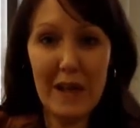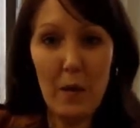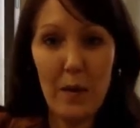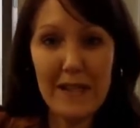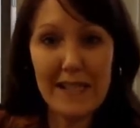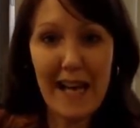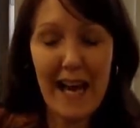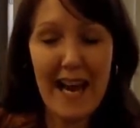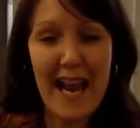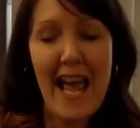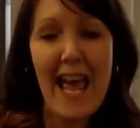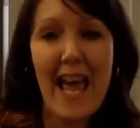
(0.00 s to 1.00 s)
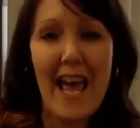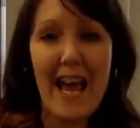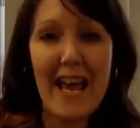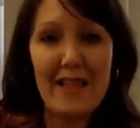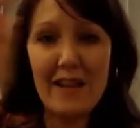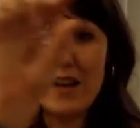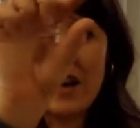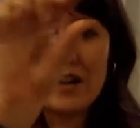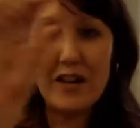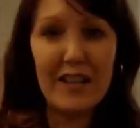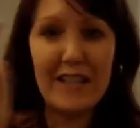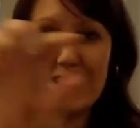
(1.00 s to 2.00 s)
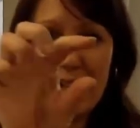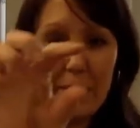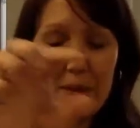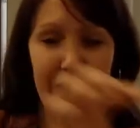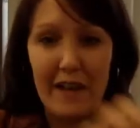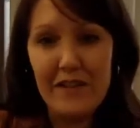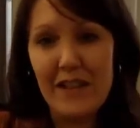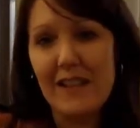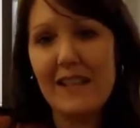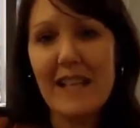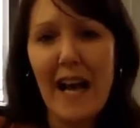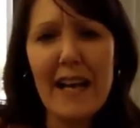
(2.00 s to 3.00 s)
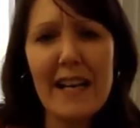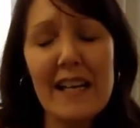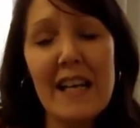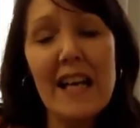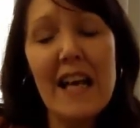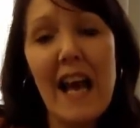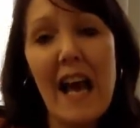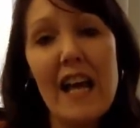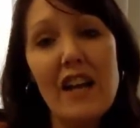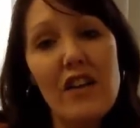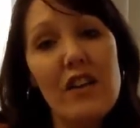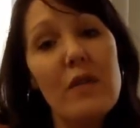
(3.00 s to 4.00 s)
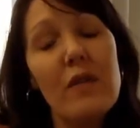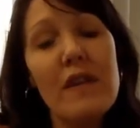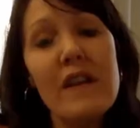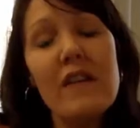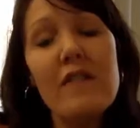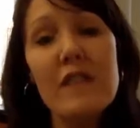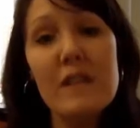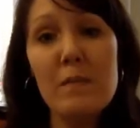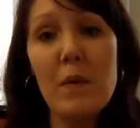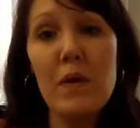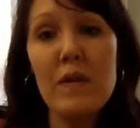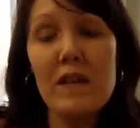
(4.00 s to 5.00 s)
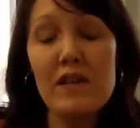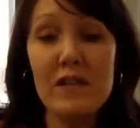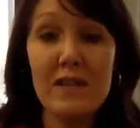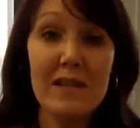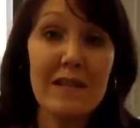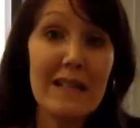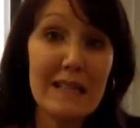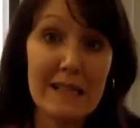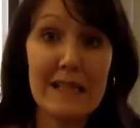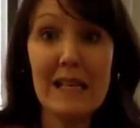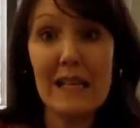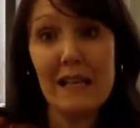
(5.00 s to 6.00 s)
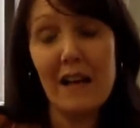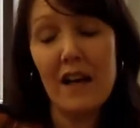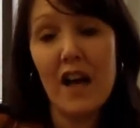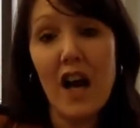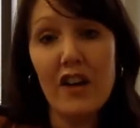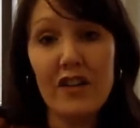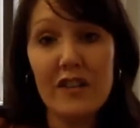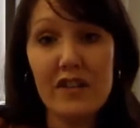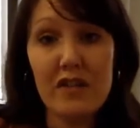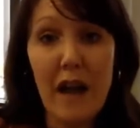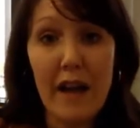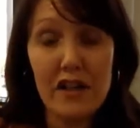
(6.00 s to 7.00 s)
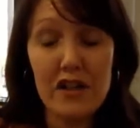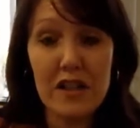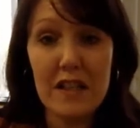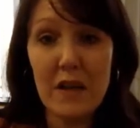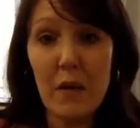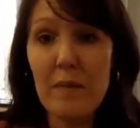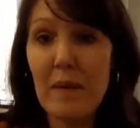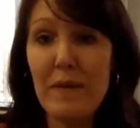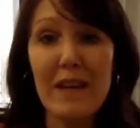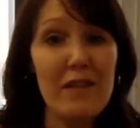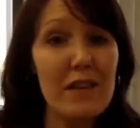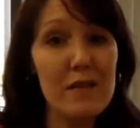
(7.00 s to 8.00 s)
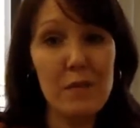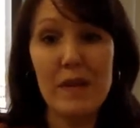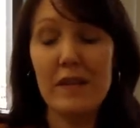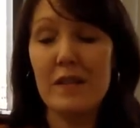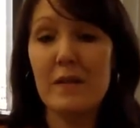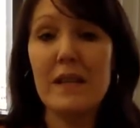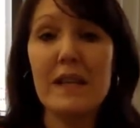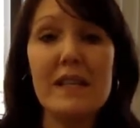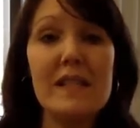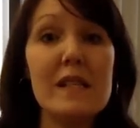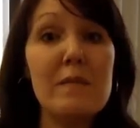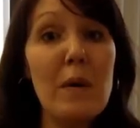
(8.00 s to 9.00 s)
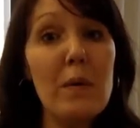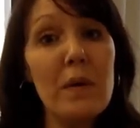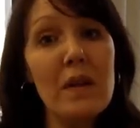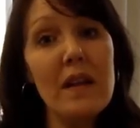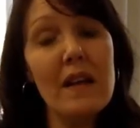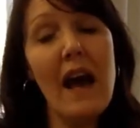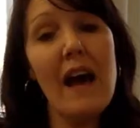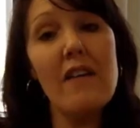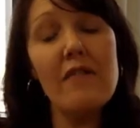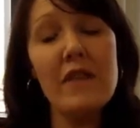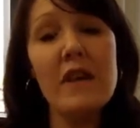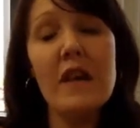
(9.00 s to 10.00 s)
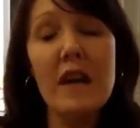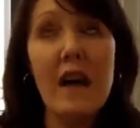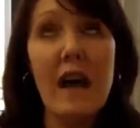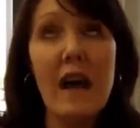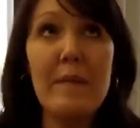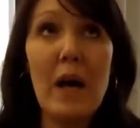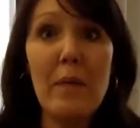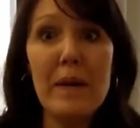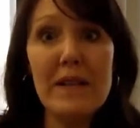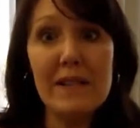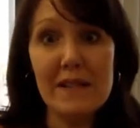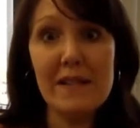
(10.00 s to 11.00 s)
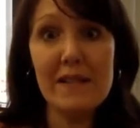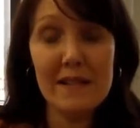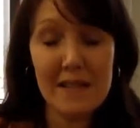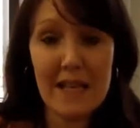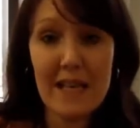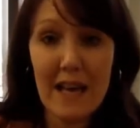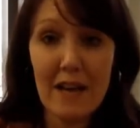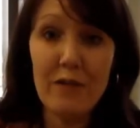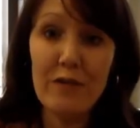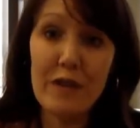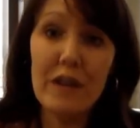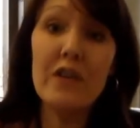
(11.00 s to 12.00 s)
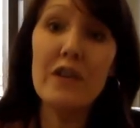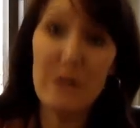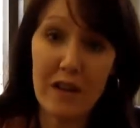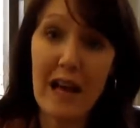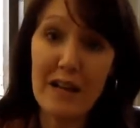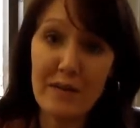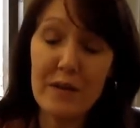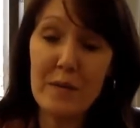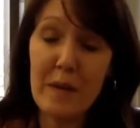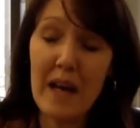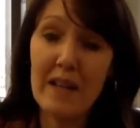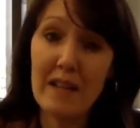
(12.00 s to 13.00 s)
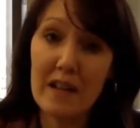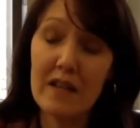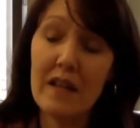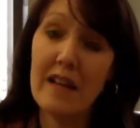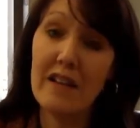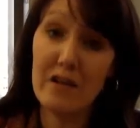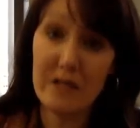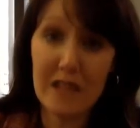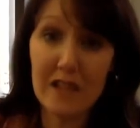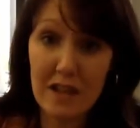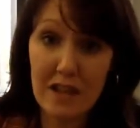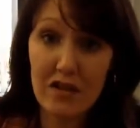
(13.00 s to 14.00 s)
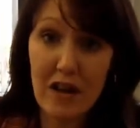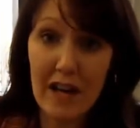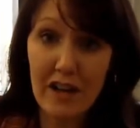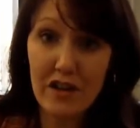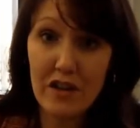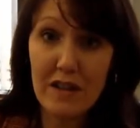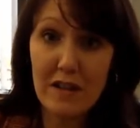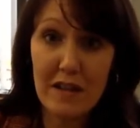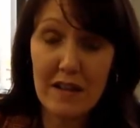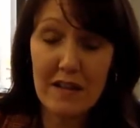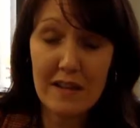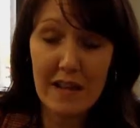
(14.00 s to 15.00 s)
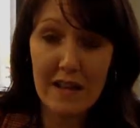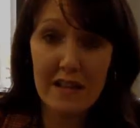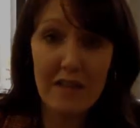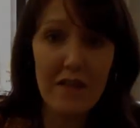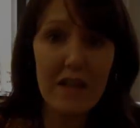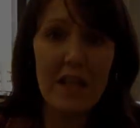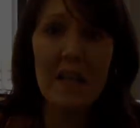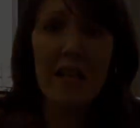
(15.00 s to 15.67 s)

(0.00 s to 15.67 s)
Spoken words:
one side and the concrete examples off to the side. And think of this more than just listing a concrete strategy or maybe giving us 1 to 2 sentences, but really help us see and feel your classroom and your teaching strategies in this activity.